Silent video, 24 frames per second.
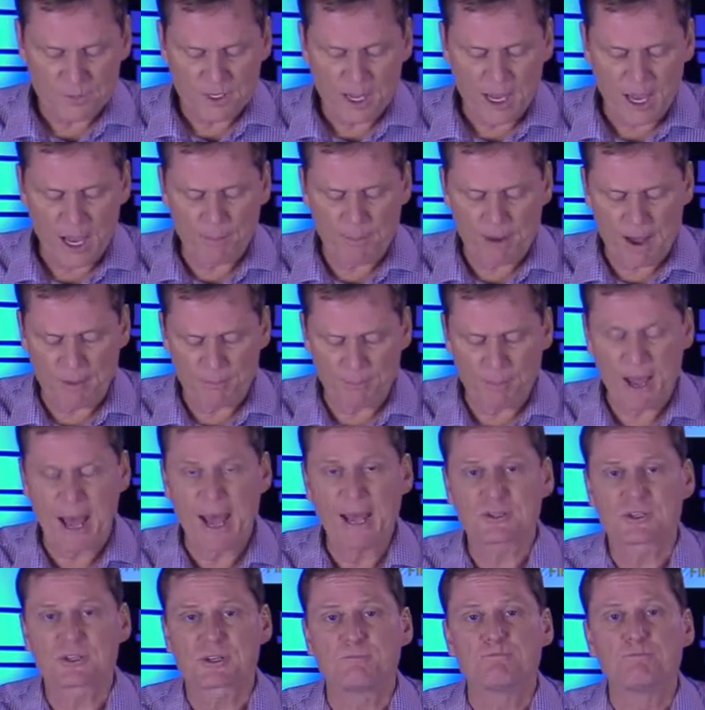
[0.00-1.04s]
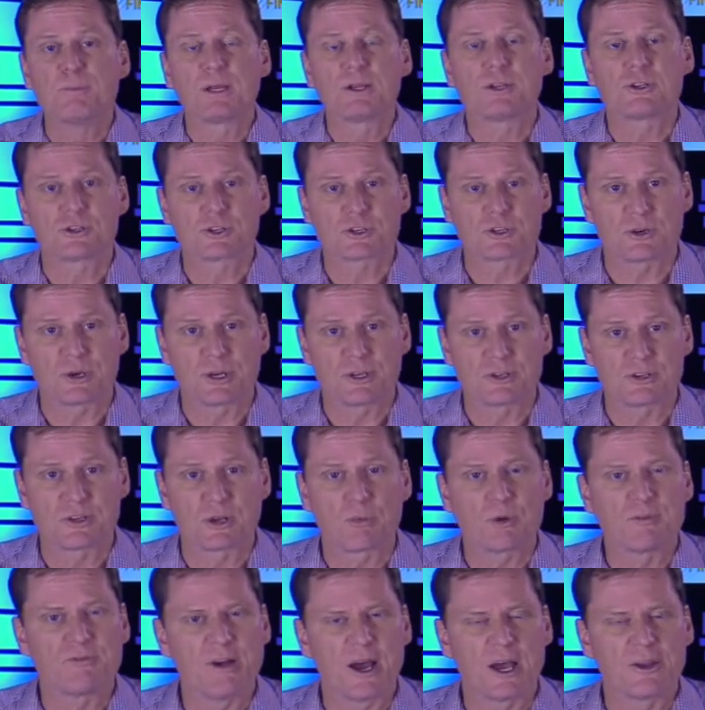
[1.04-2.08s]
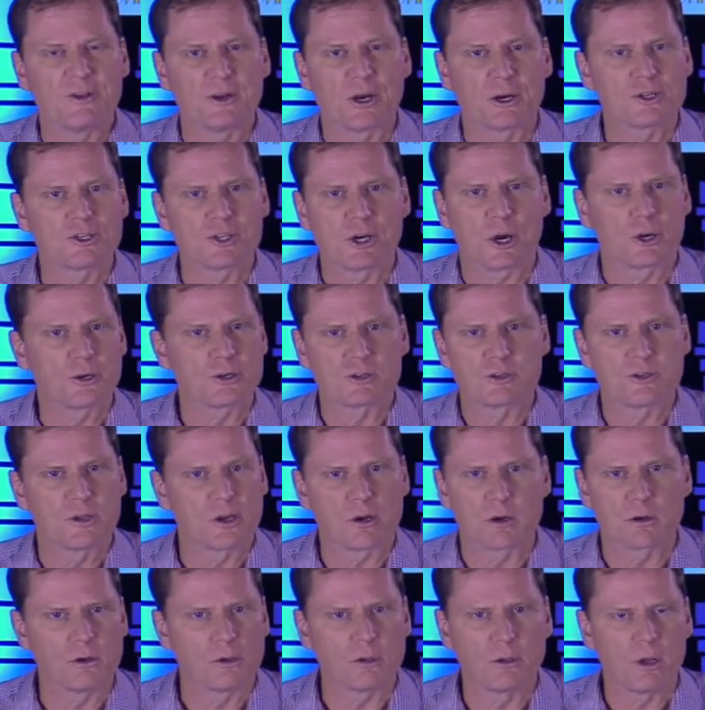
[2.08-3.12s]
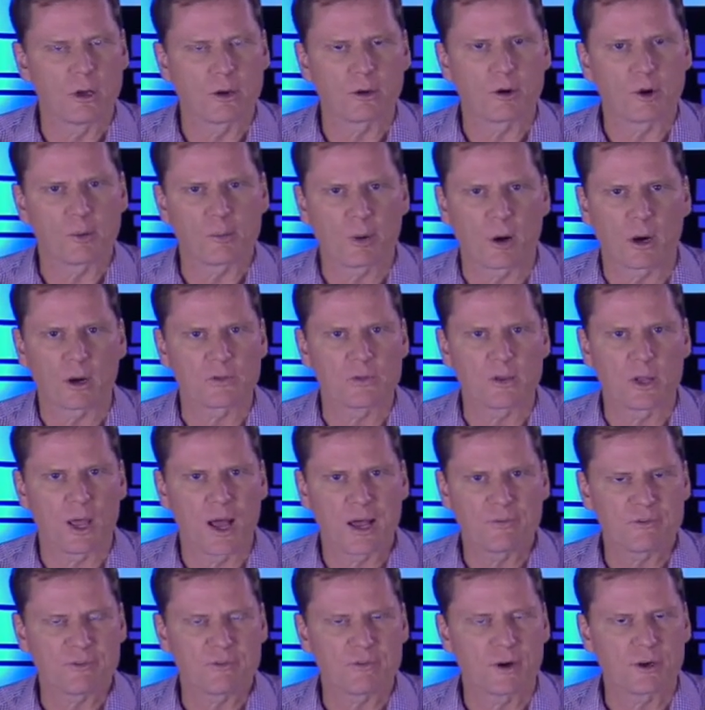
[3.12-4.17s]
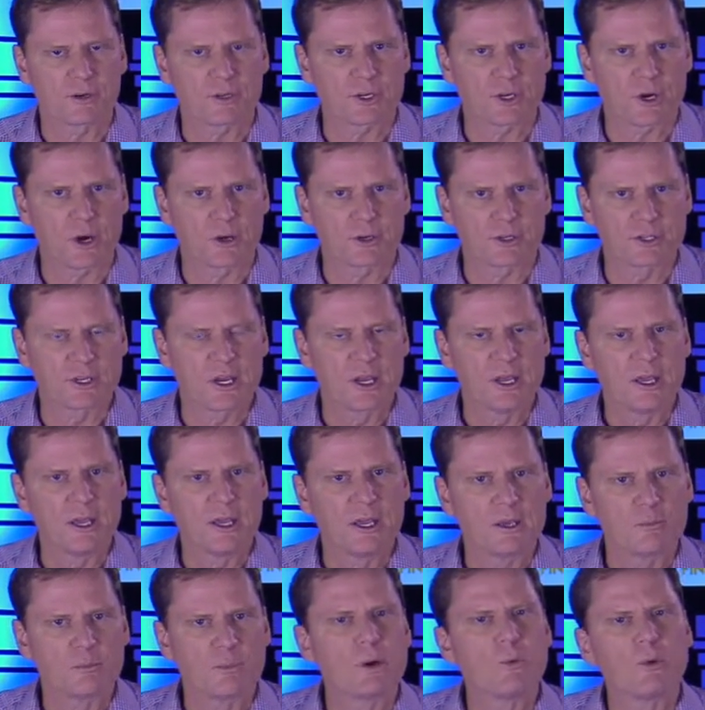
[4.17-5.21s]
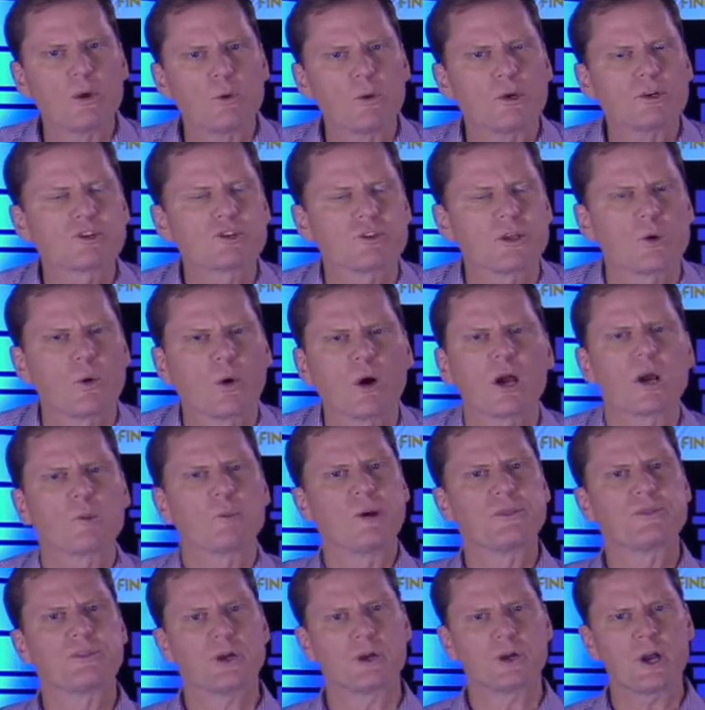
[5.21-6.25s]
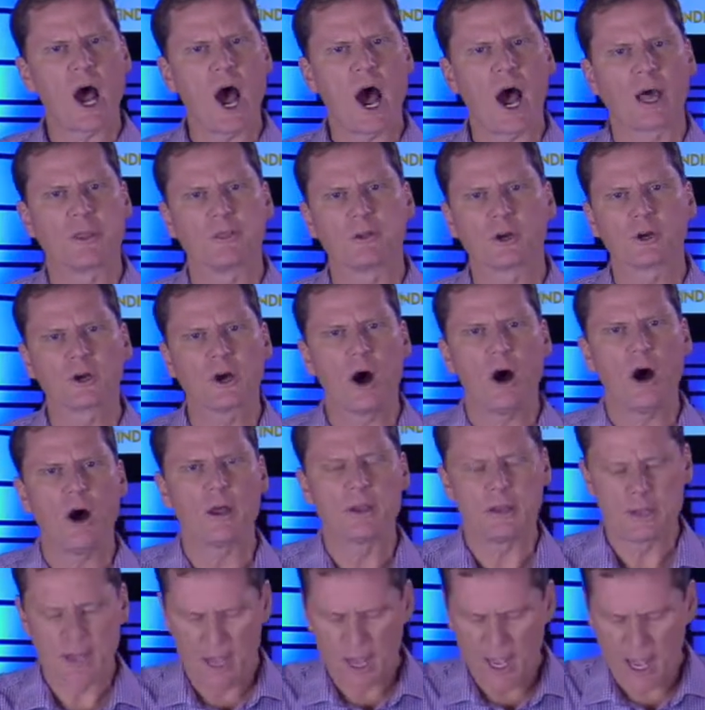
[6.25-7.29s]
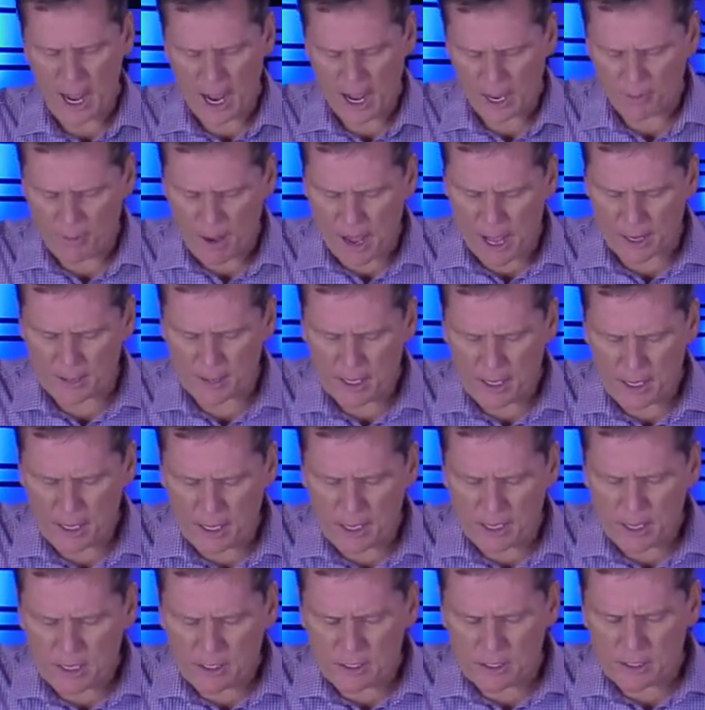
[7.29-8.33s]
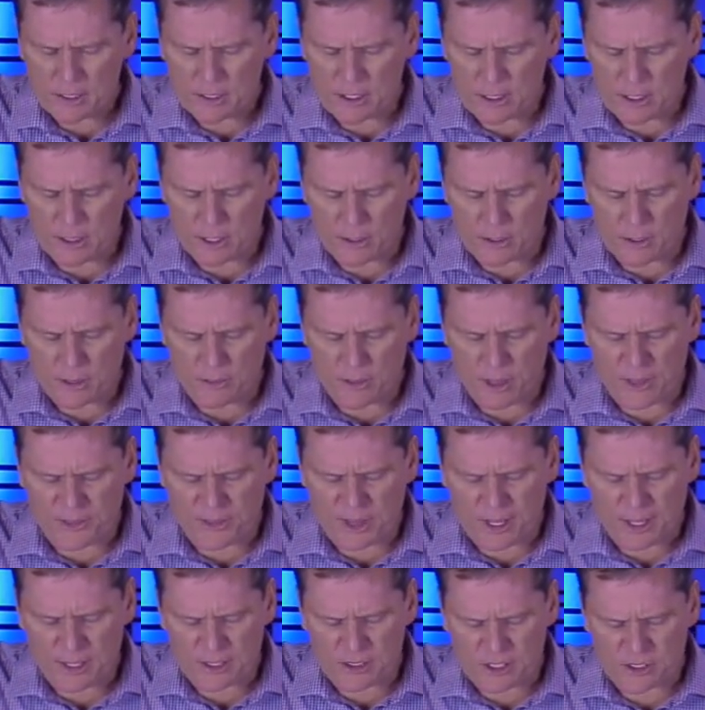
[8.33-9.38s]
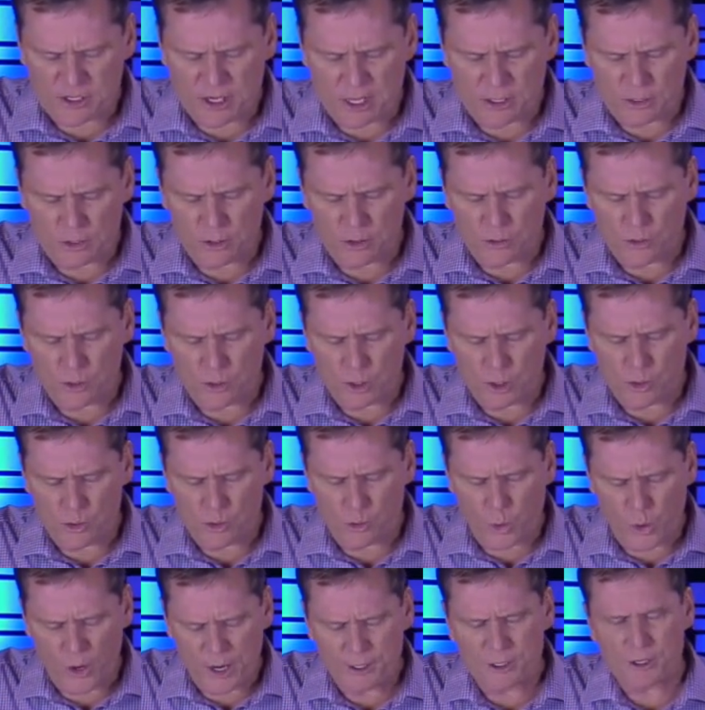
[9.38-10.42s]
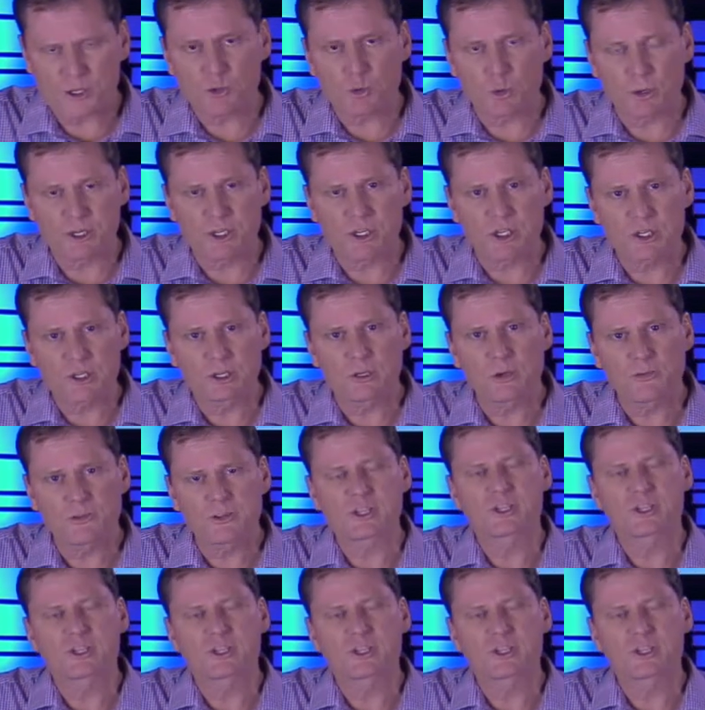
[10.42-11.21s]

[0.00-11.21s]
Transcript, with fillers: How about past ministries that we've had in our church that are no longer a part of the life of our church? But we wish they were, but they're not. They're gone. How about you know the things that you, you wished were still the